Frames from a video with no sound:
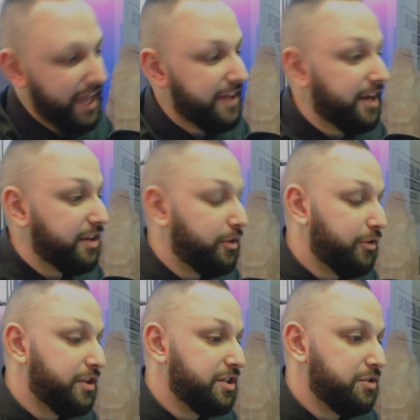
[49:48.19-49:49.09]
And I
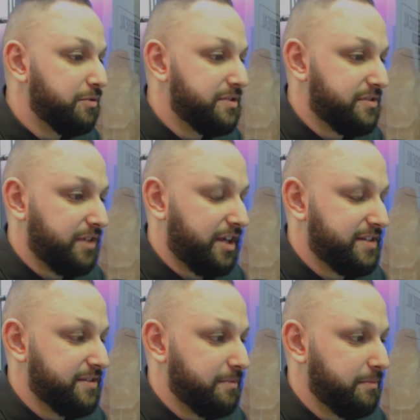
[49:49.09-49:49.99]
know that you recently
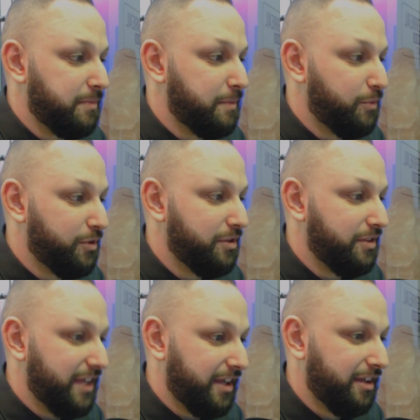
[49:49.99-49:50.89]
got some
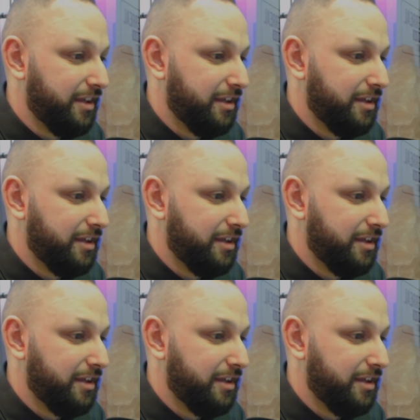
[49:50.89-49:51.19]
memorial ink.